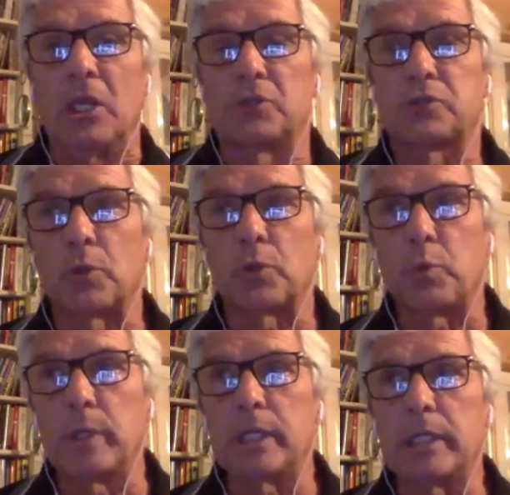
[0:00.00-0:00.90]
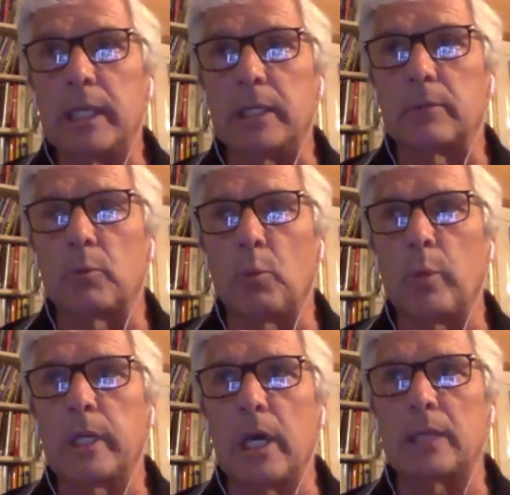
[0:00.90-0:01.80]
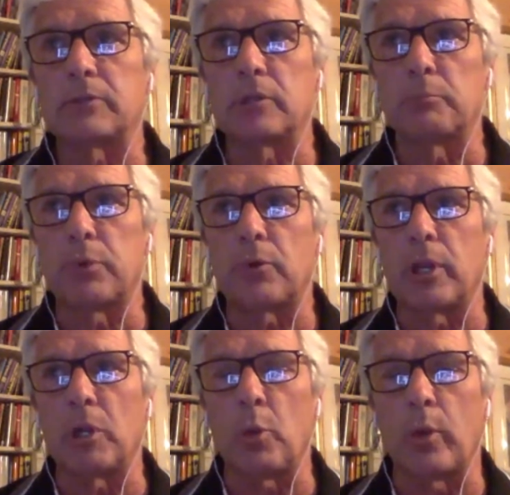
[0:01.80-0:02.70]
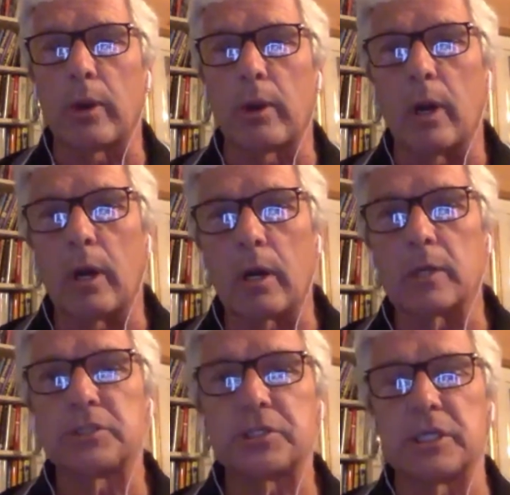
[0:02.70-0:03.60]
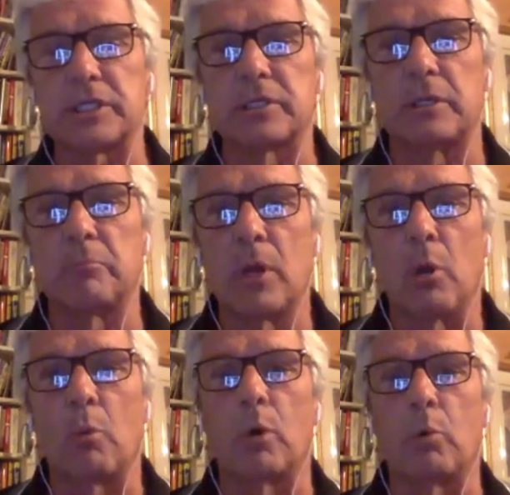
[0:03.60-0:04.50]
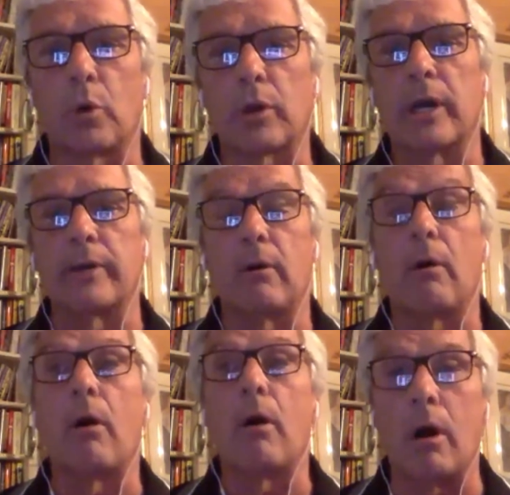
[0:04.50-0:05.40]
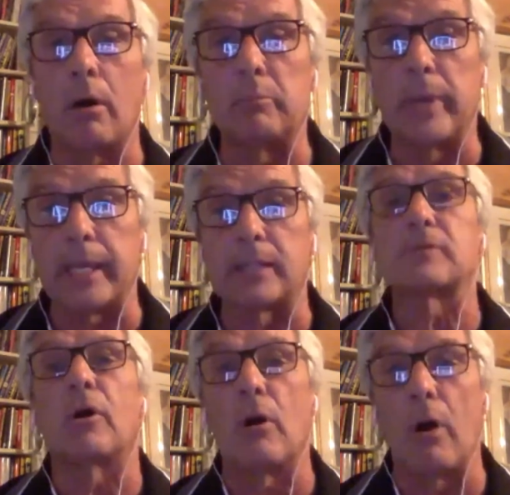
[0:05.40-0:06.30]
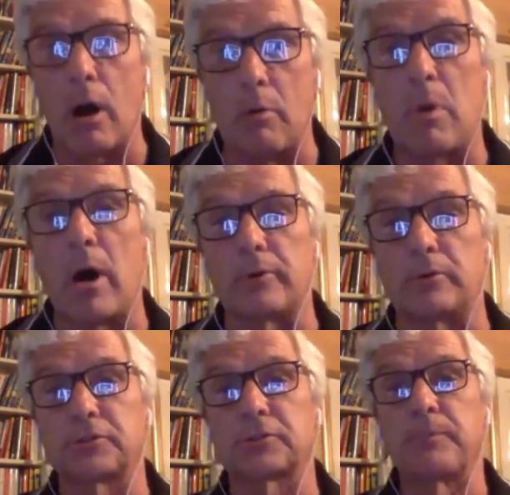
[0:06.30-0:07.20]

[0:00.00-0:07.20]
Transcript: So really, we got to the point where our system will work on all makes, all models.